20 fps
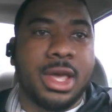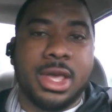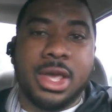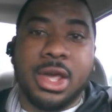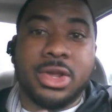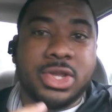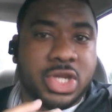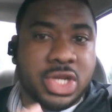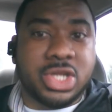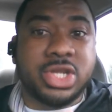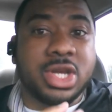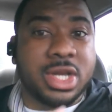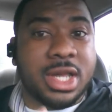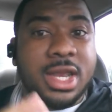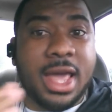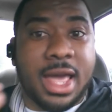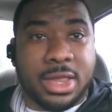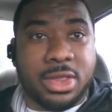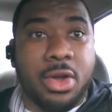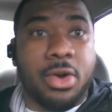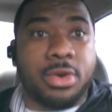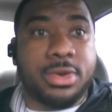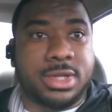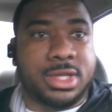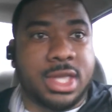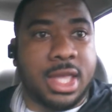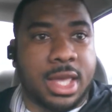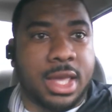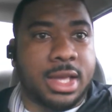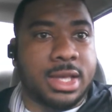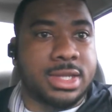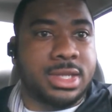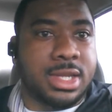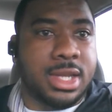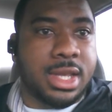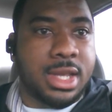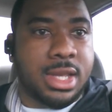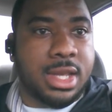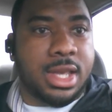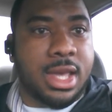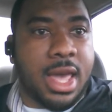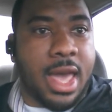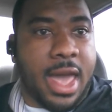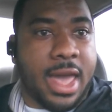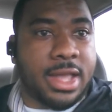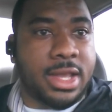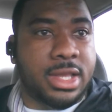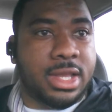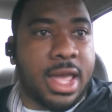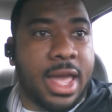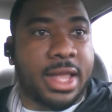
You know, just looking at those things and,